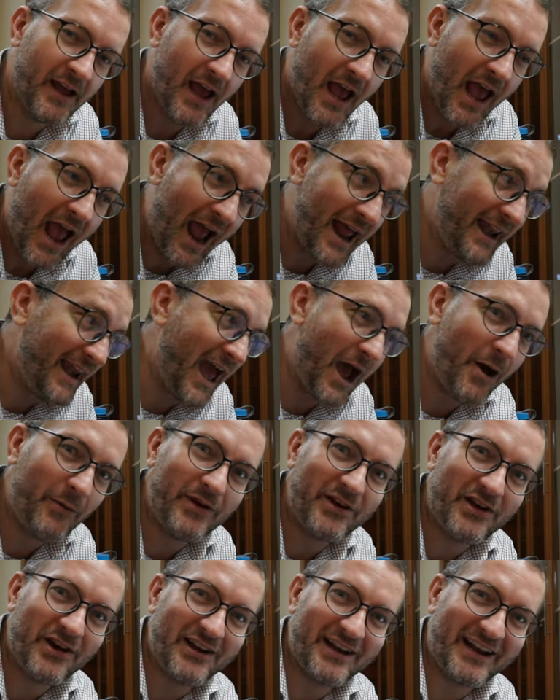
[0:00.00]
And now we
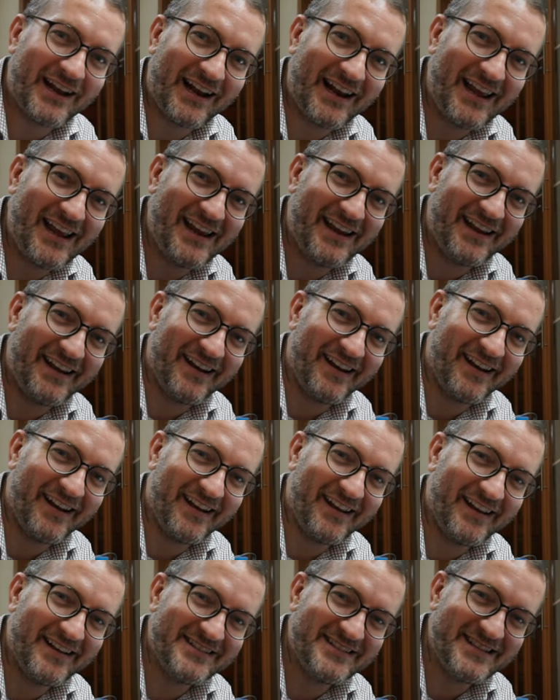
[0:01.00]
got a clean.
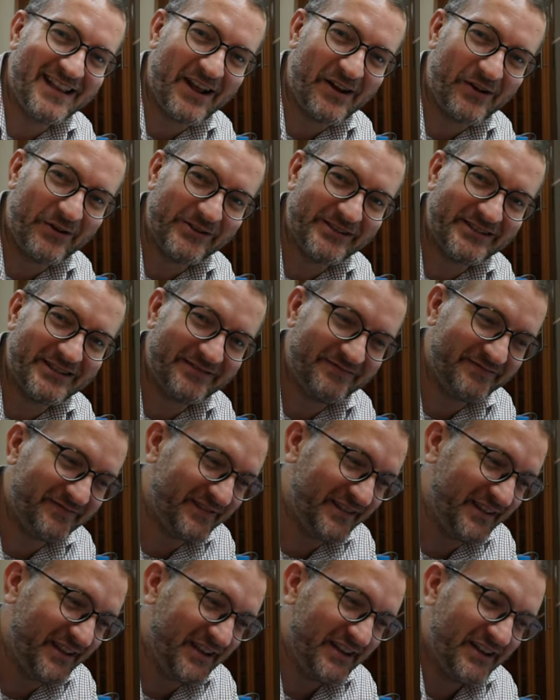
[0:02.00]
Isn't that awesome?
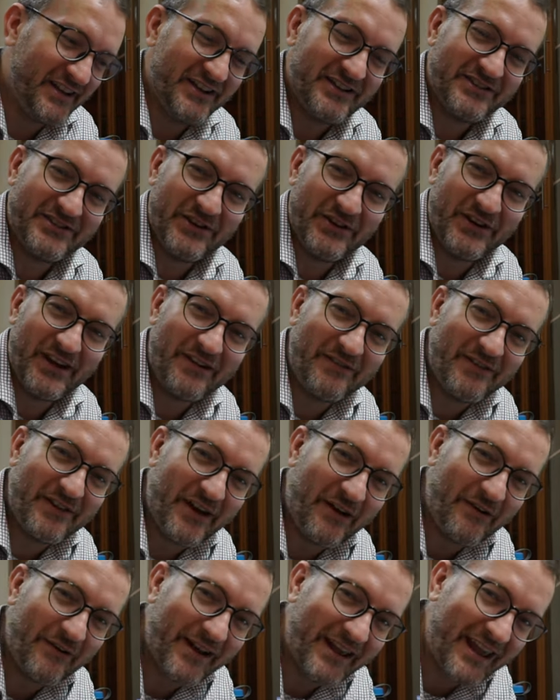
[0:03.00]
So here we go,
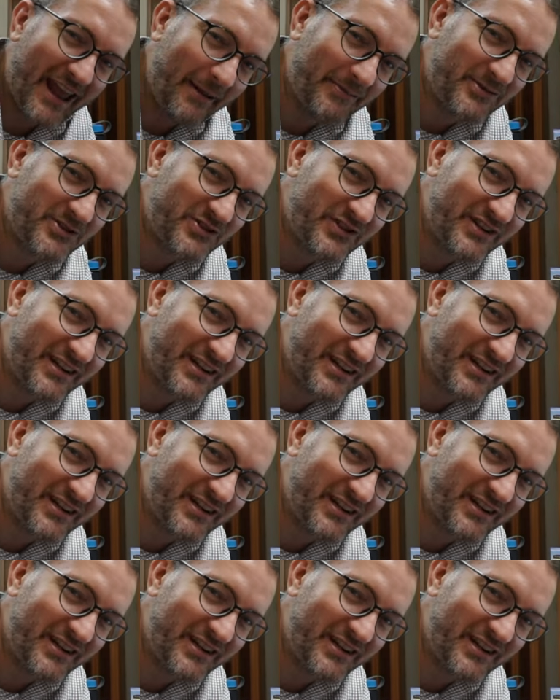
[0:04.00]
we're capturing